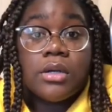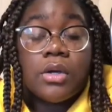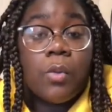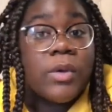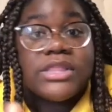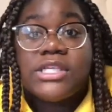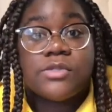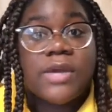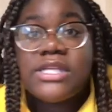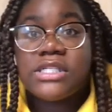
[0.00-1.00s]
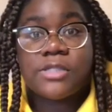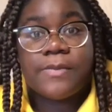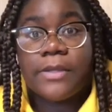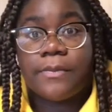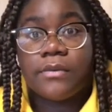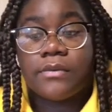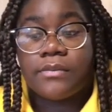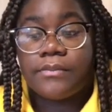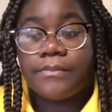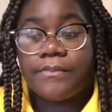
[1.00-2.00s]
with these racist people,
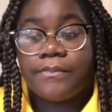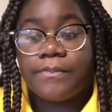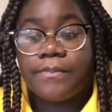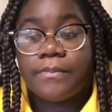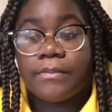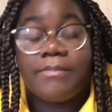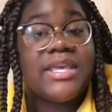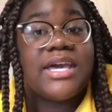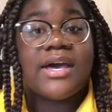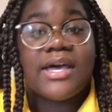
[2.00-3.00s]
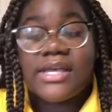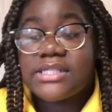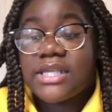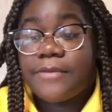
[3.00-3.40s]
because